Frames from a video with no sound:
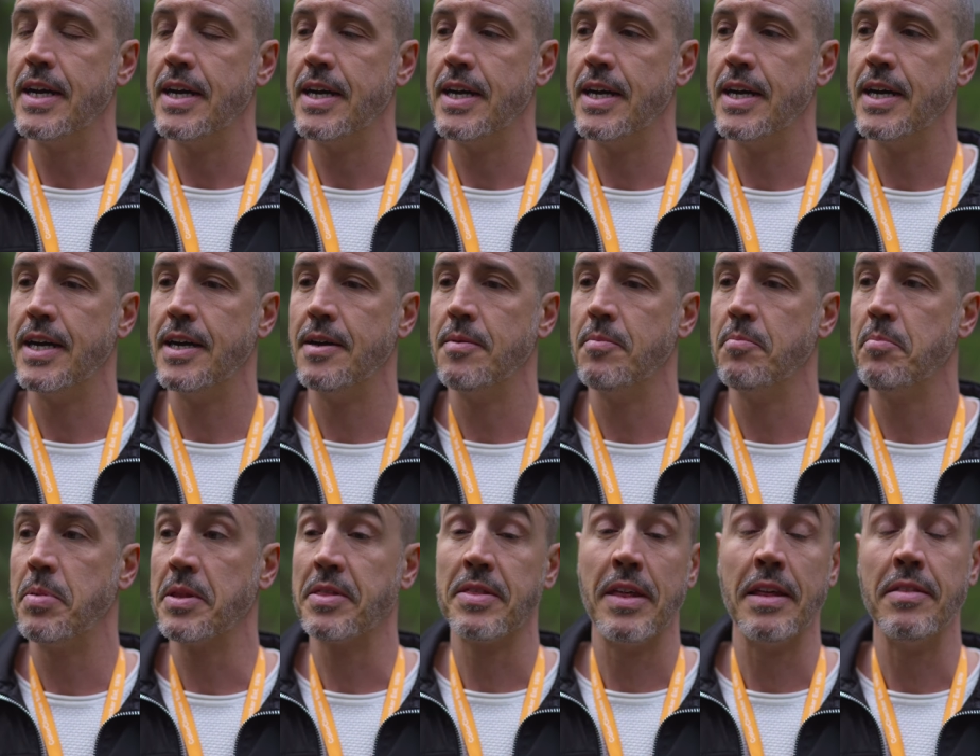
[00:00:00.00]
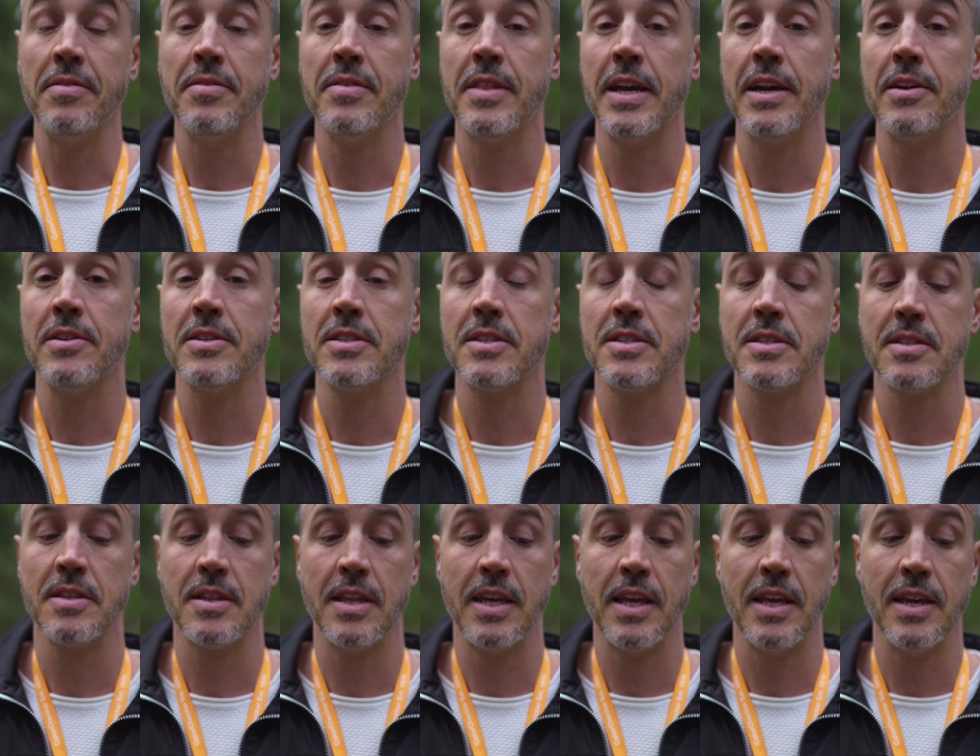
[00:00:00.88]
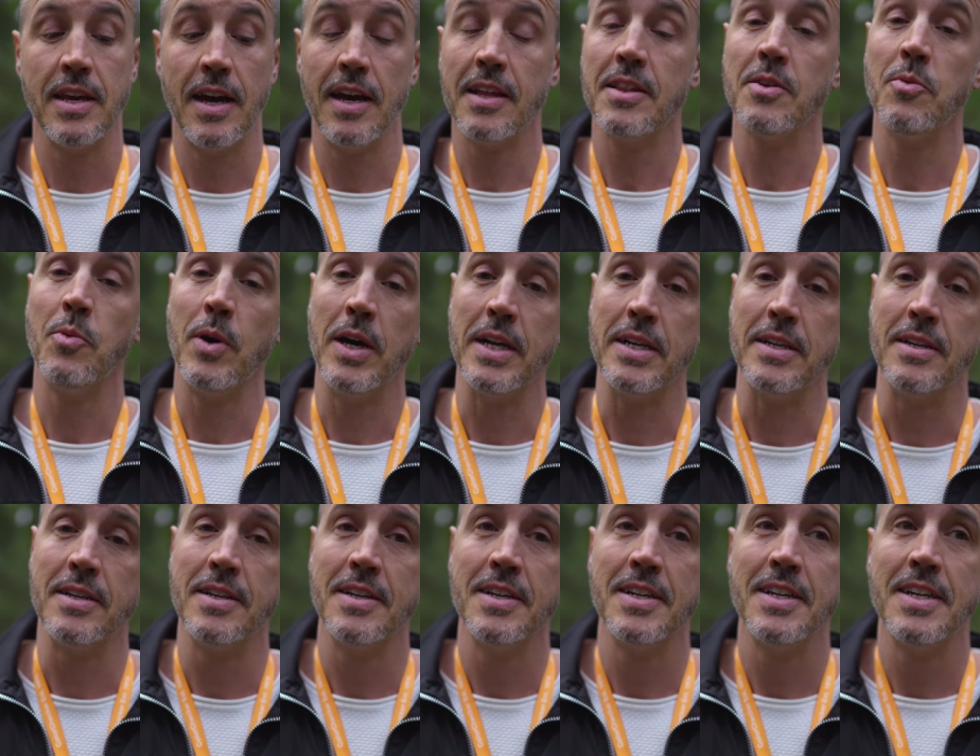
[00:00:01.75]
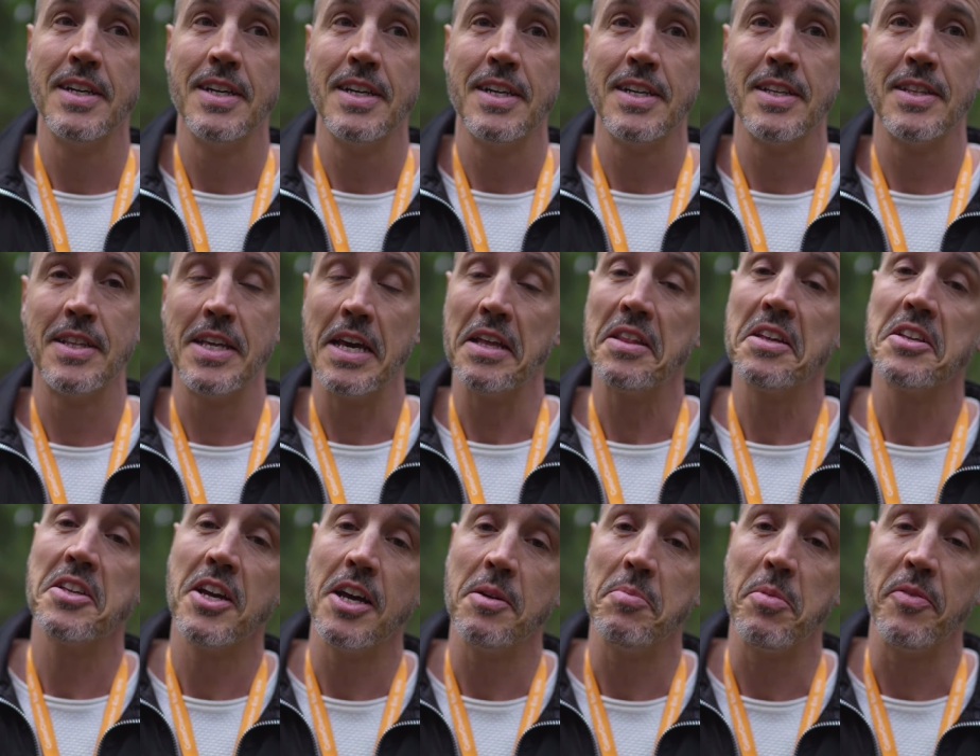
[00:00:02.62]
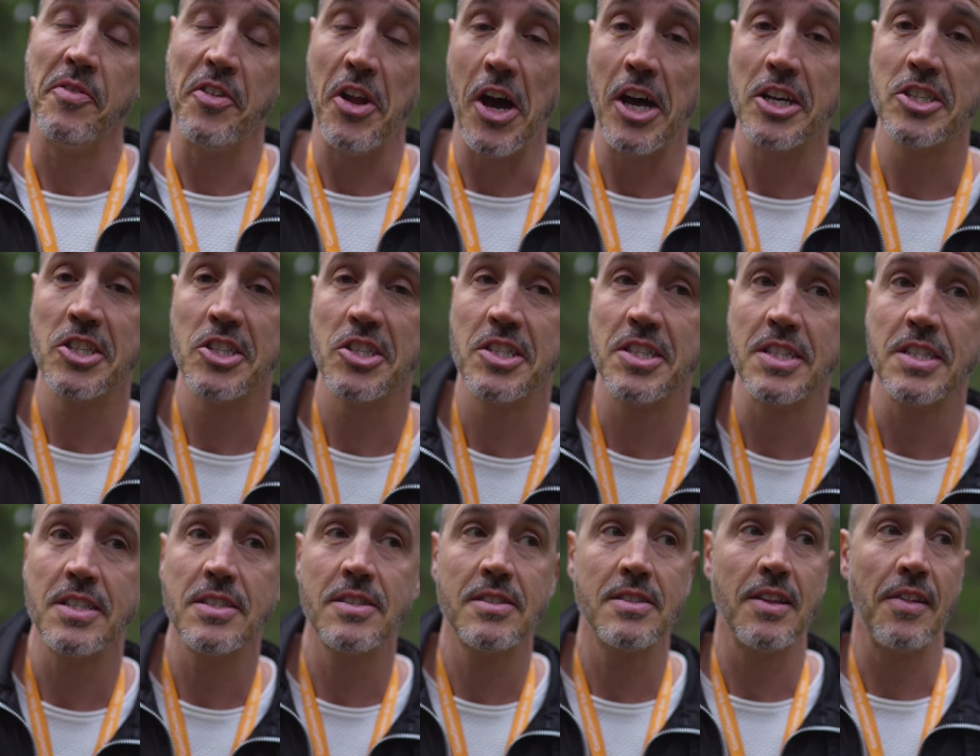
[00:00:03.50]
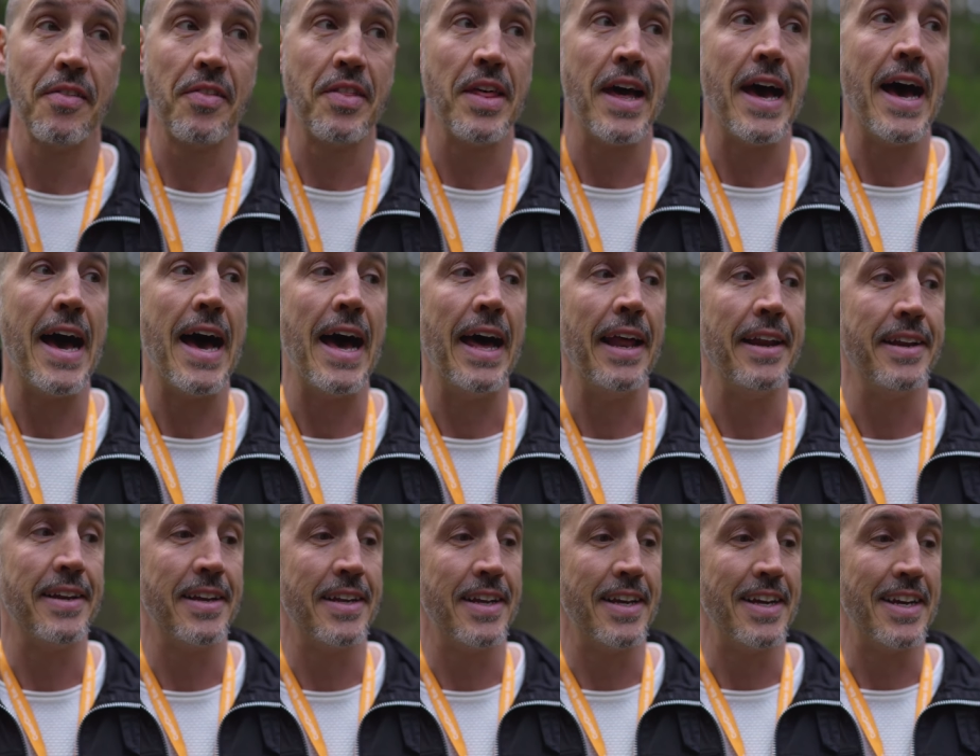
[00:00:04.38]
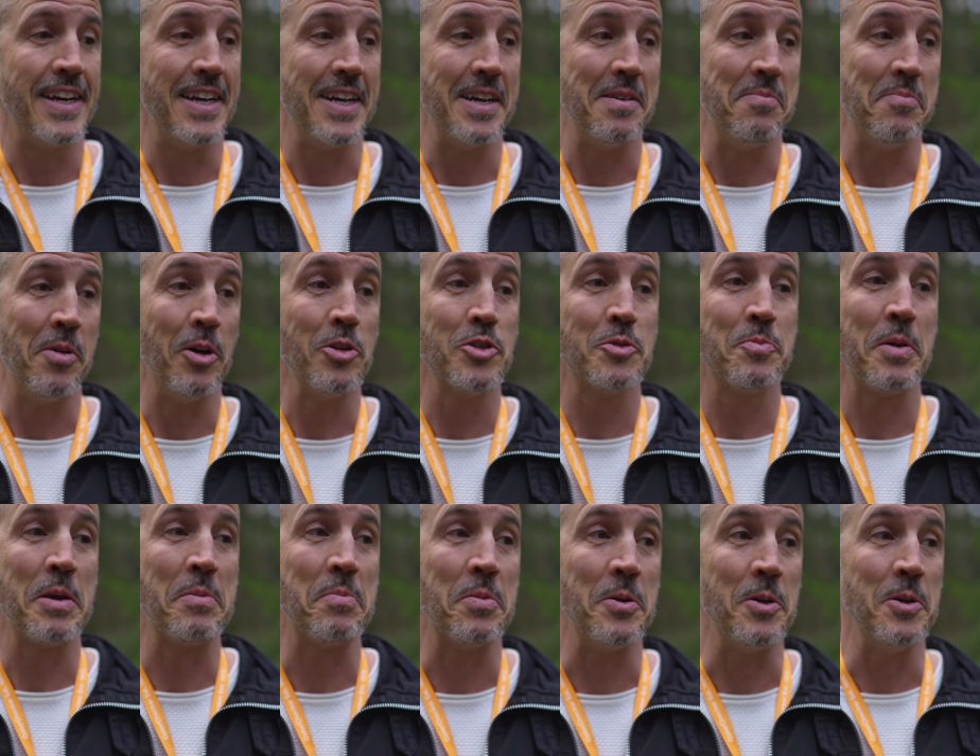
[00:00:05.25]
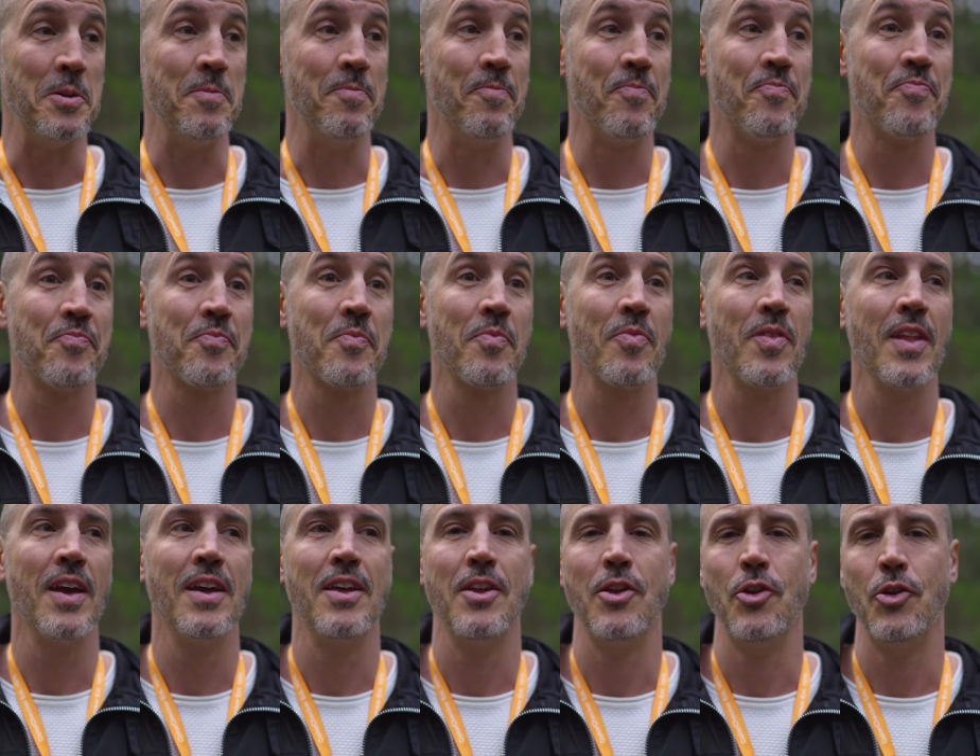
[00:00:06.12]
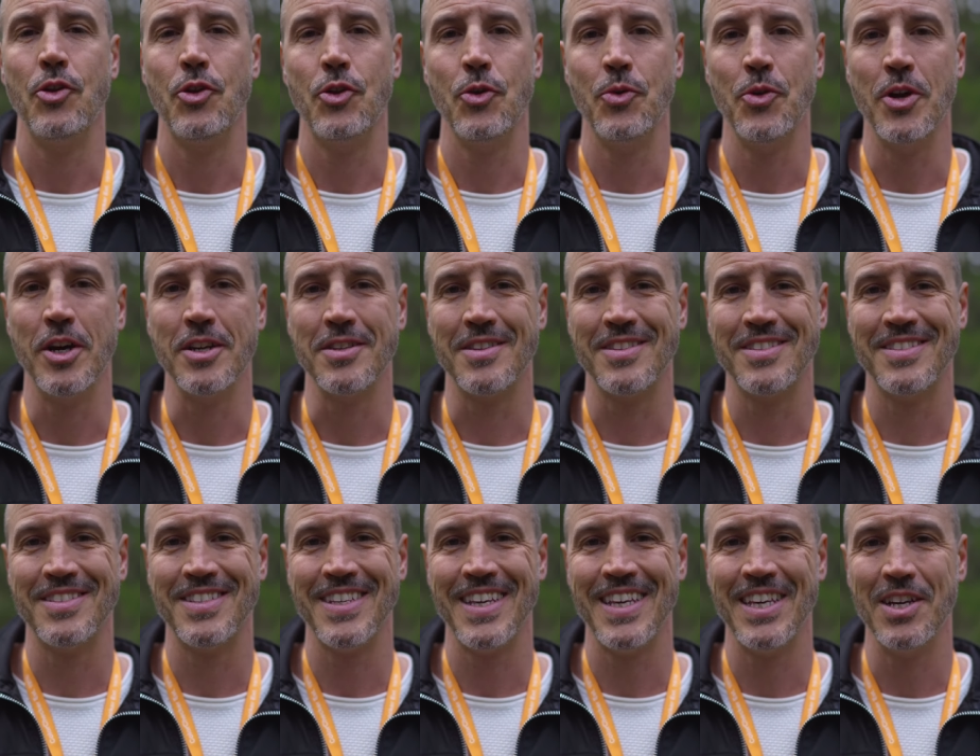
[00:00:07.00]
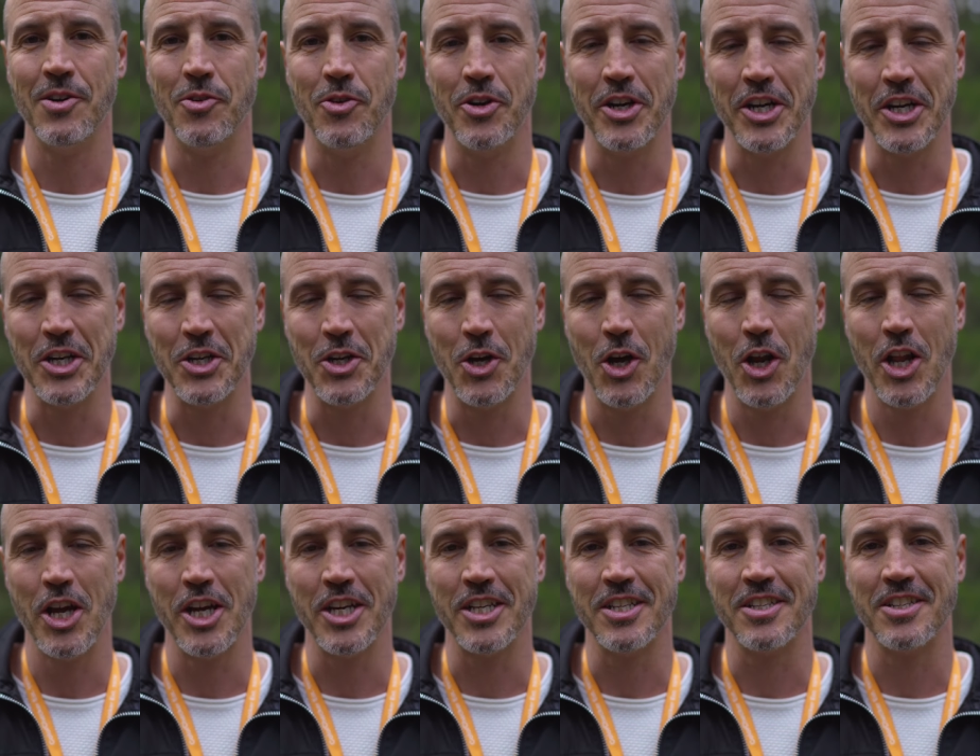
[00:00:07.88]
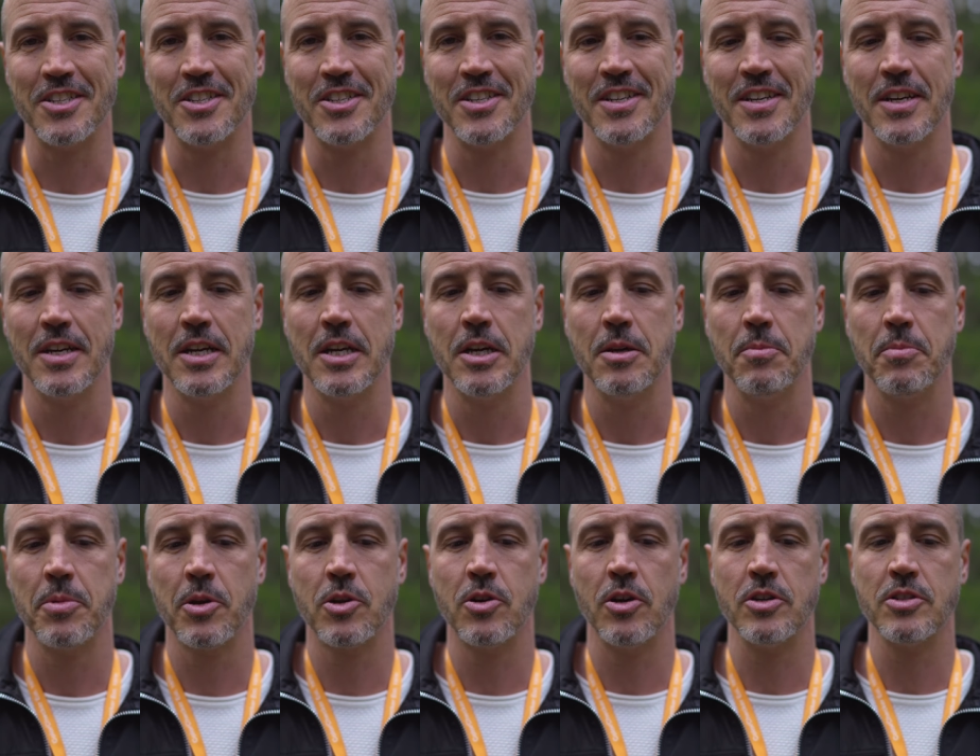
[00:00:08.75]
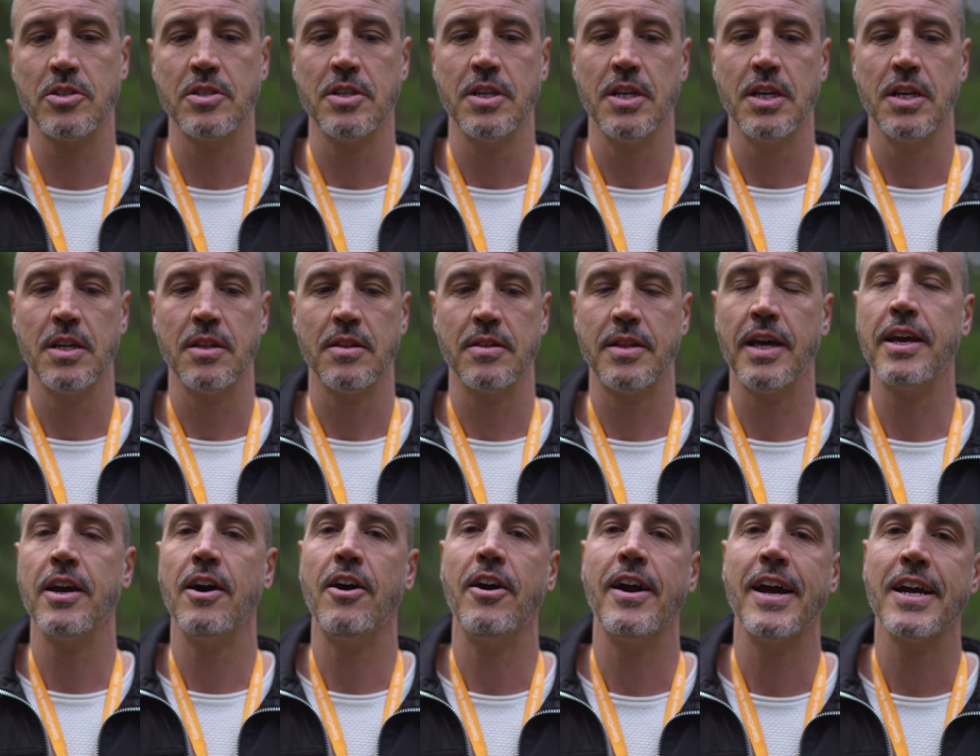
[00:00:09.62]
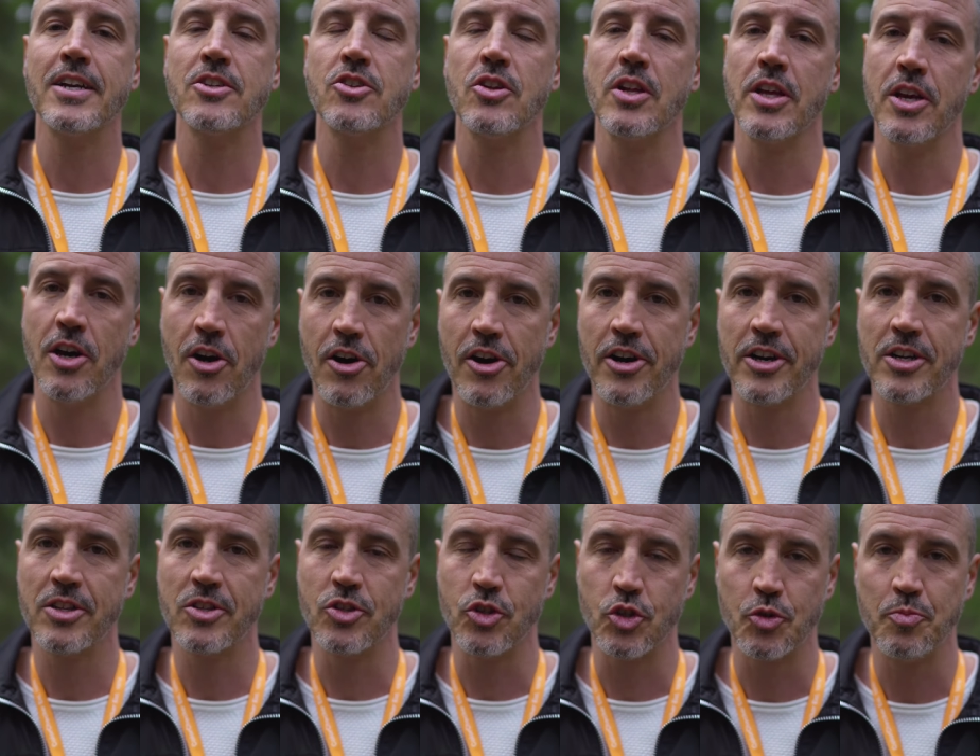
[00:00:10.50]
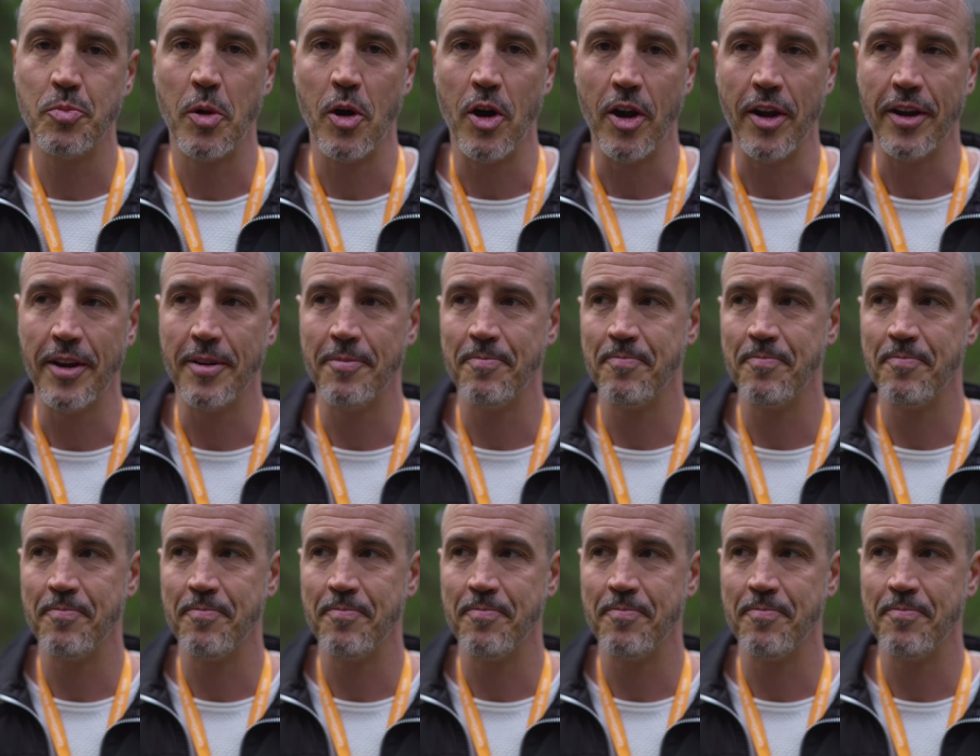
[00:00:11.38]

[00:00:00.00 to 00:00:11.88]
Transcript: Uh, but then there's the other one, the other type of narcissist that uh, most people do not see or acknowledge, because they are actually hard to spot.